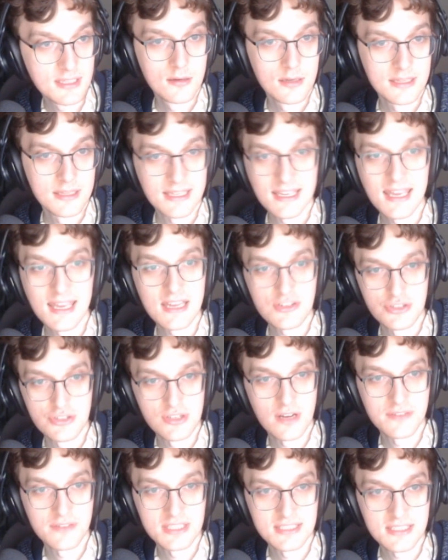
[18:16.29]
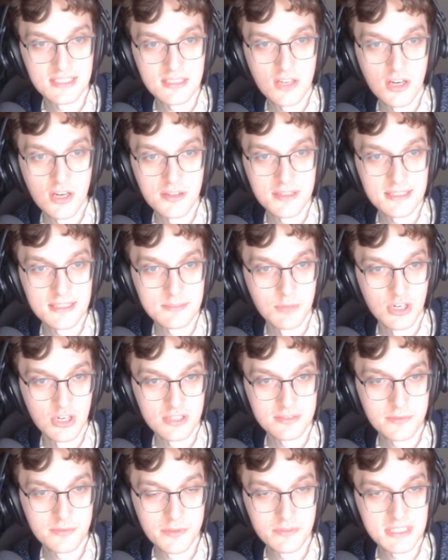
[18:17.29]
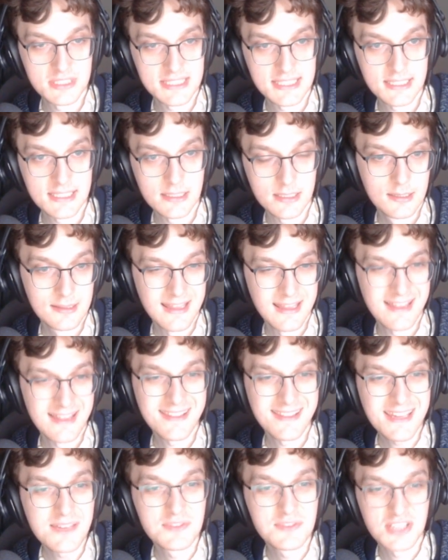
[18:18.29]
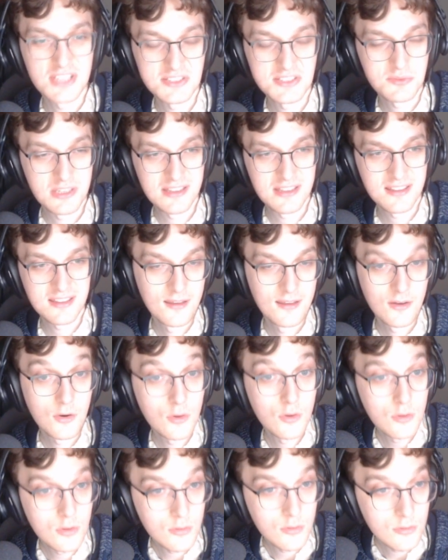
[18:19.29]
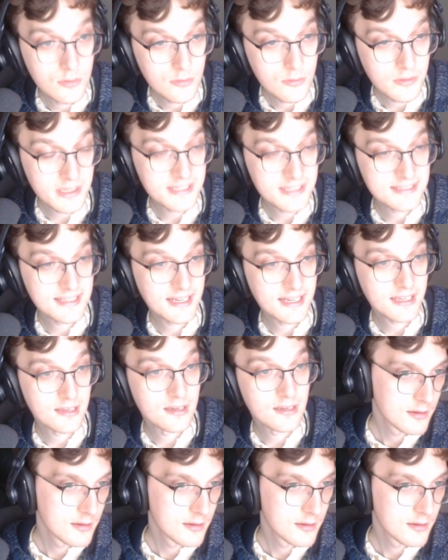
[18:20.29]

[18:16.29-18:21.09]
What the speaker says: And the cage is obviously not in this box. We would see it. That leaves us with, oh, wait a second.